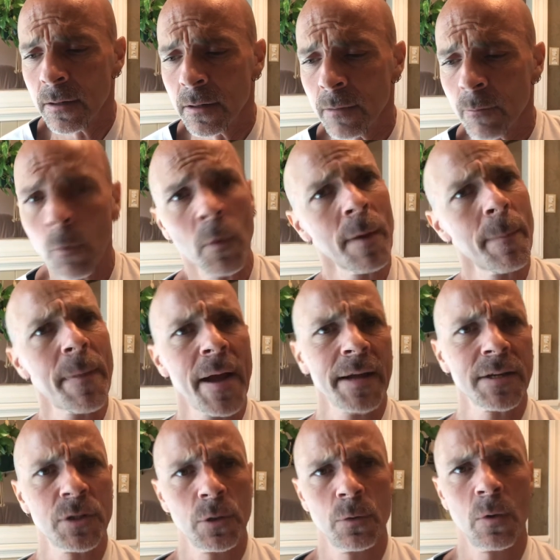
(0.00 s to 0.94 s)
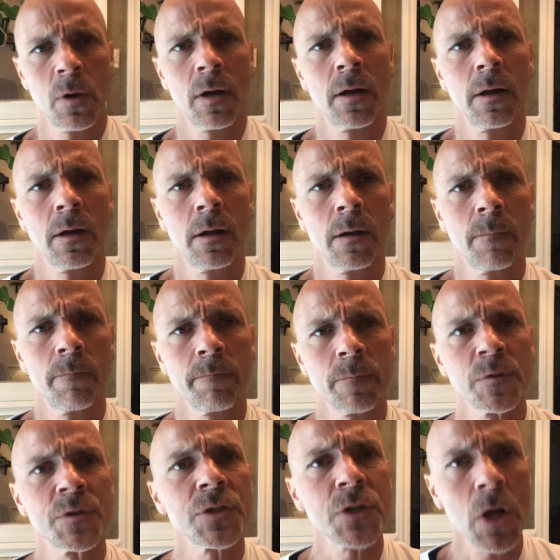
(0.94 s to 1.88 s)
We'll get back to
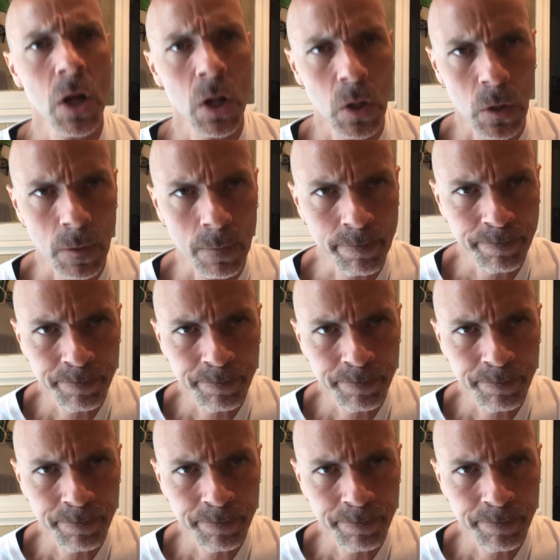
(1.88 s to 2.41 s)
skull.